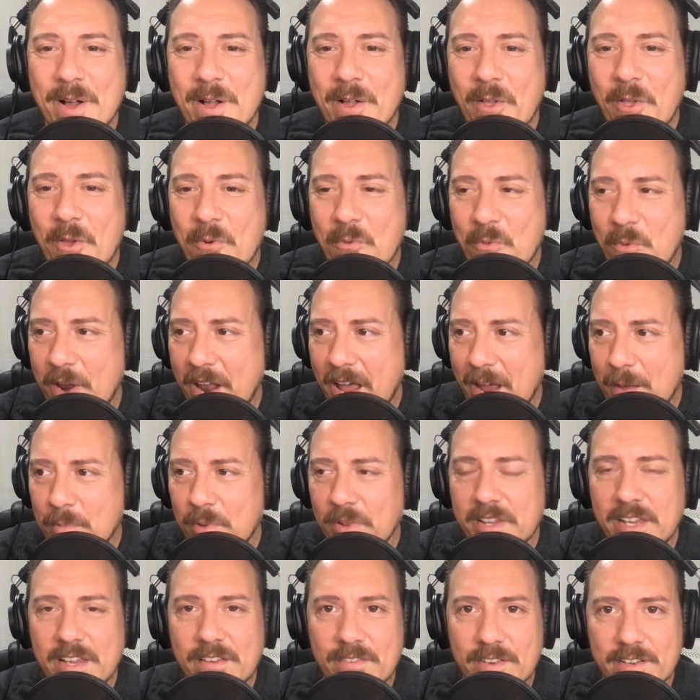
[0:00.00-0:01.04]
What I
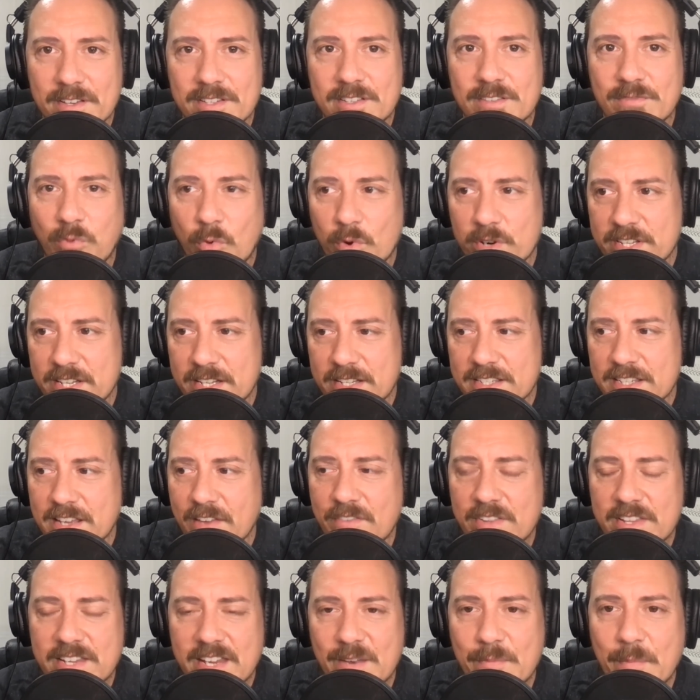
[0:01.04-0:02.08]
believe is
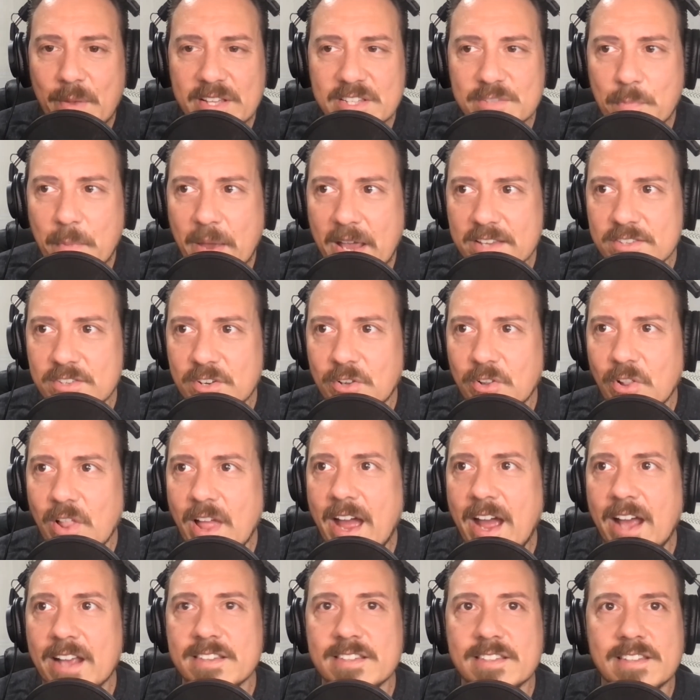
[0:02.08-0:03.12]
1417 Men's
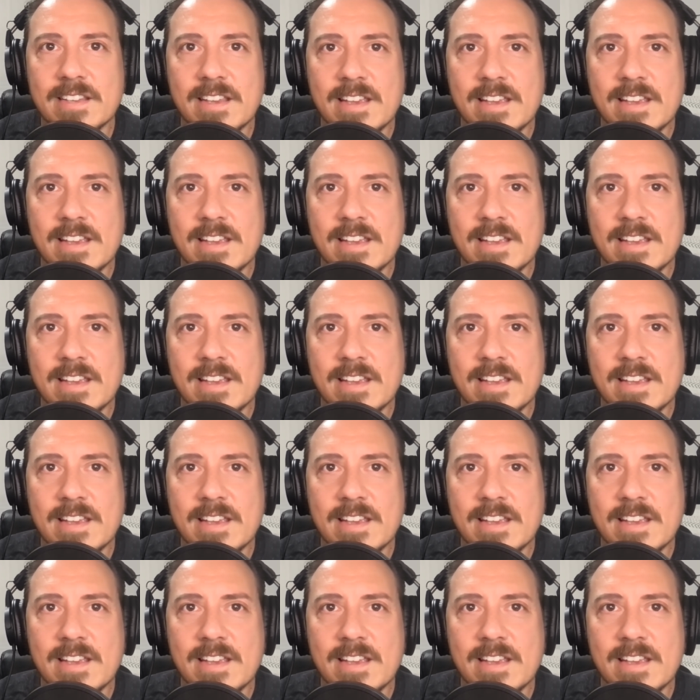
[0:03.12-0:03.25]
Masterclass.